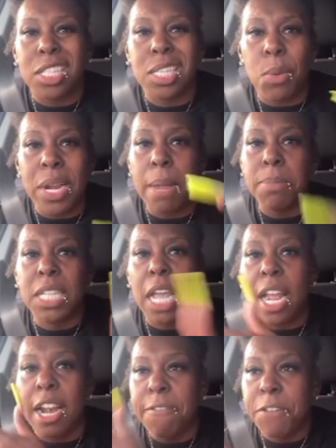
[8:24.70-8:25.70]
see when them
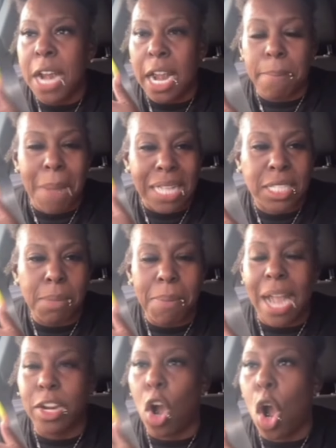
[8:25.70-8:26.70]
say you're living at the
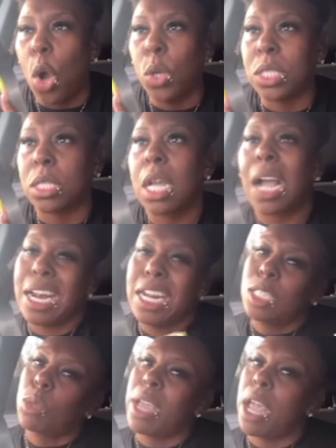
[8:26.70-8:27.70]
bottom of the house? And
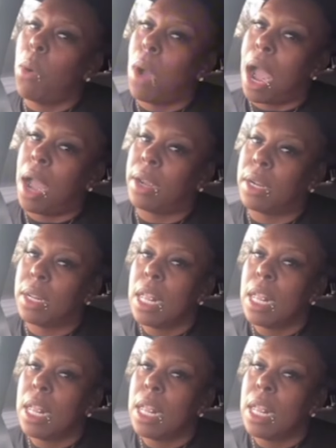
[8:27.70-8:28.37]
this where you are.